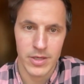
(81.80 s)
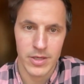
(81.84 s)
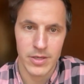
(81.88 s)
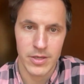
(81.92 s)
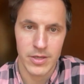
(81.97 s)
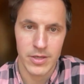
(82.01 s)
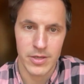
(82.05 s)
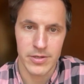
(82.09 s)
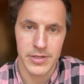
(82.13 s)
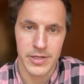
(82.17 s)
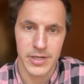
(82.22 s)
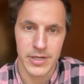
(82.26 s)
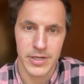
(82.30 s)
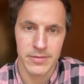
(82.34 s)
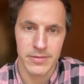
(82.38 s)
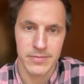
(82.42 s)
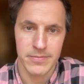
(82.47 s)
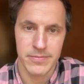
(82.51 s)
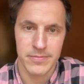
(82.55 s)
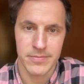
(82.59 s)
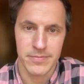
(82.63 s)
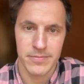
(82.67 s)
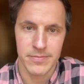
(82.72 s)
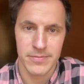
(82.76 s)
Here, yeah,
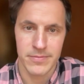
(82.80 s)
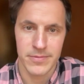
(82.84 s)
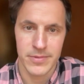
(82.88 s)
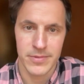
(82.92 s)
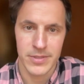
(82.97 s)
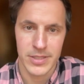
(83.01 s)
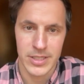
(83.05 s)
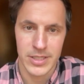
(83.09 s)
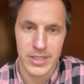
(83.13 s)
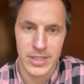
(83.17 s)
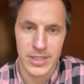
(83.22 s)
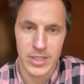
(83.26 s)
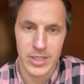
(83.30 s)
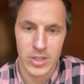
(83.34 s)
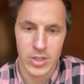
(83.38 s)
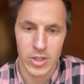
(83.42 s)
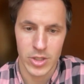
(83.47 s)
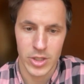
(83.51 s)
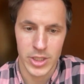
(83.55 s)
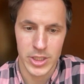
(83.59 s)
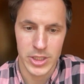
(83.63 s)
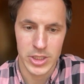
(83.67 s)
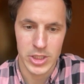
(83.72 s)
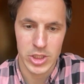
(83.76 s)

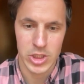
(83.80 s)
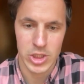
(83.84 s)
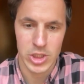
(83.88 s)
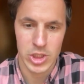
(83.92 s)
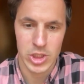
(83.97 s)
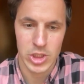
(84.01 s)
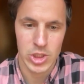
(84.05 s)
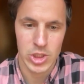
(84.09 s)
got it.